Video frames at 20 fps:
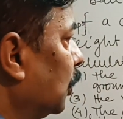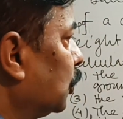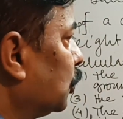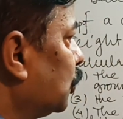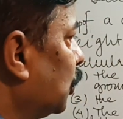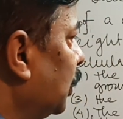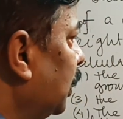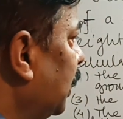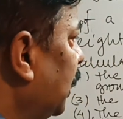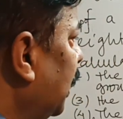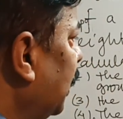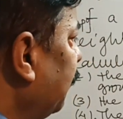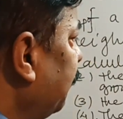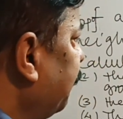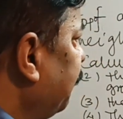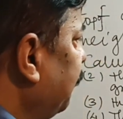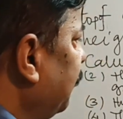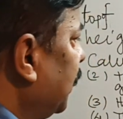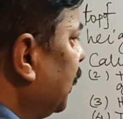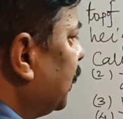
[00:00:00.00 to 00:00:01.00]
So
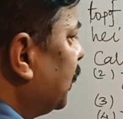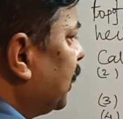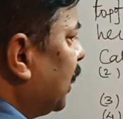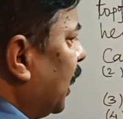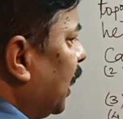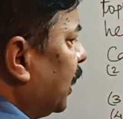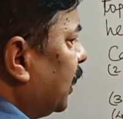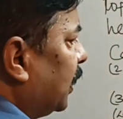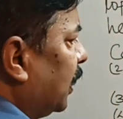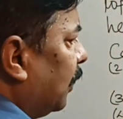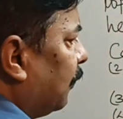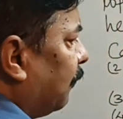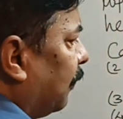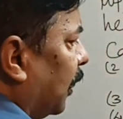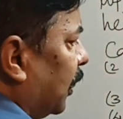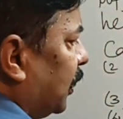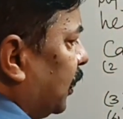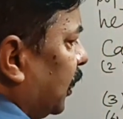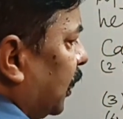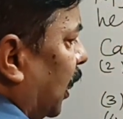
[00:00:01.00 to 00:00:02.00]
if we take the
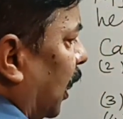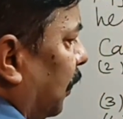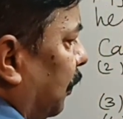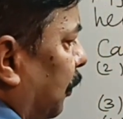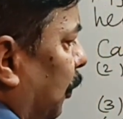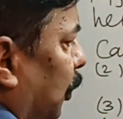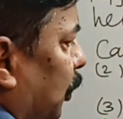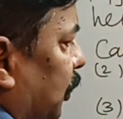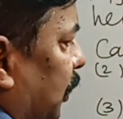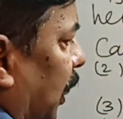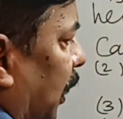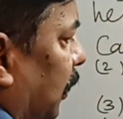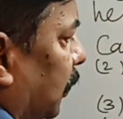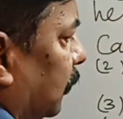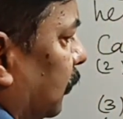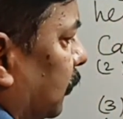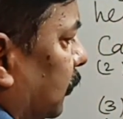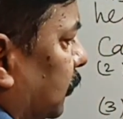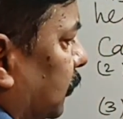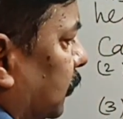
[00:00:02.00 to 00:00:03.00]
vertical
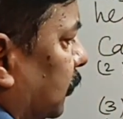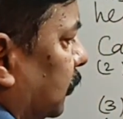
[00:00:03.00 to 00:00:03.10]
motion